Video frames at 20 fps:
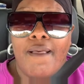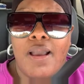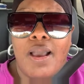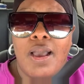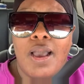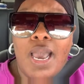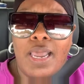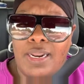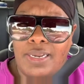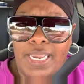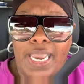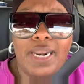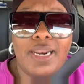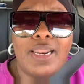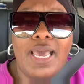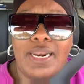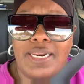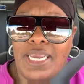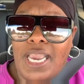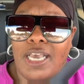I done got a
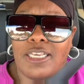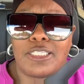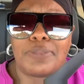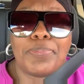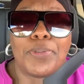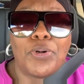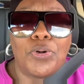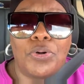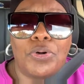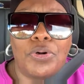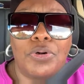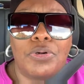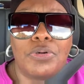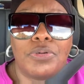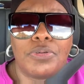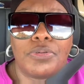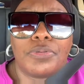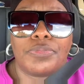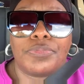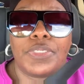lot of y'all spoiled.
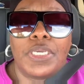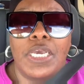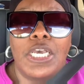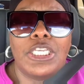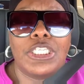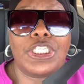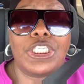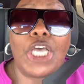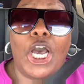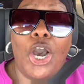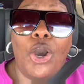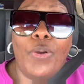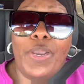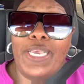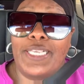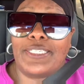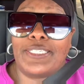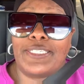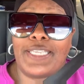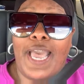So
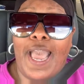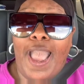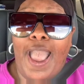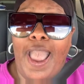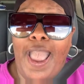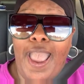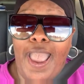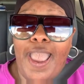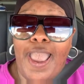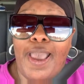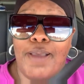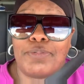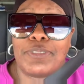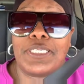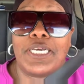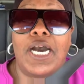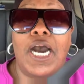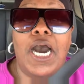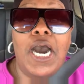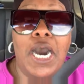it's time to
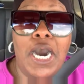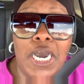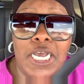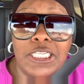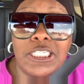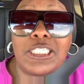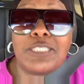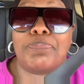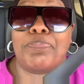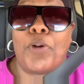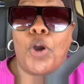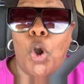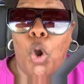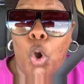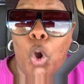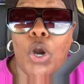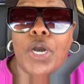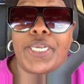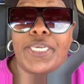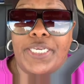
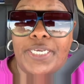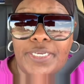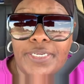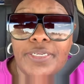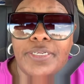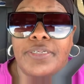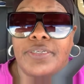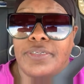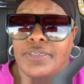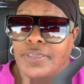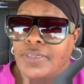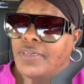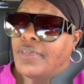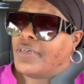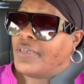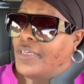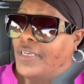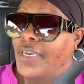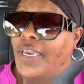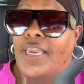unspoil you.
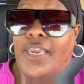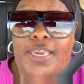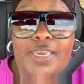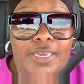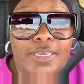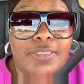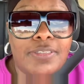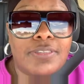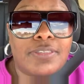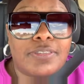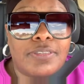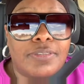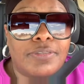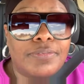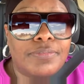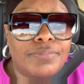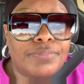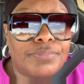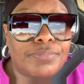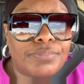Yes.
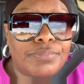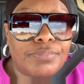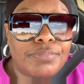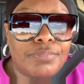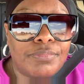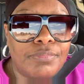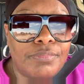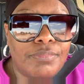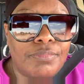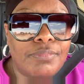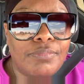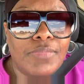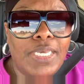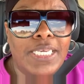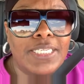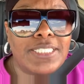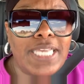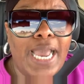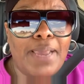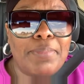
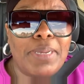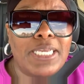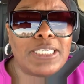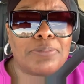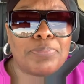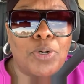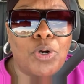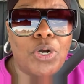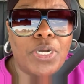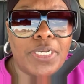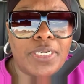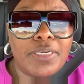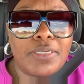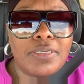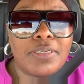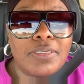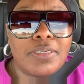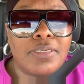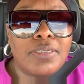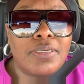It's time to unspoil you.
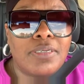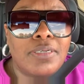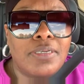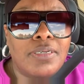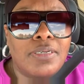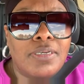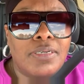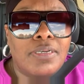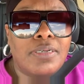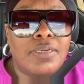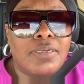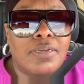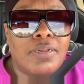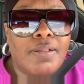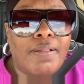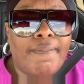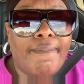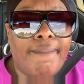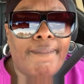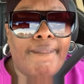
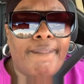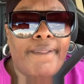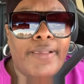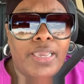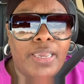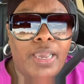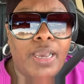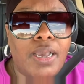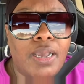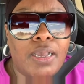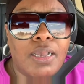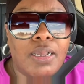Yeah.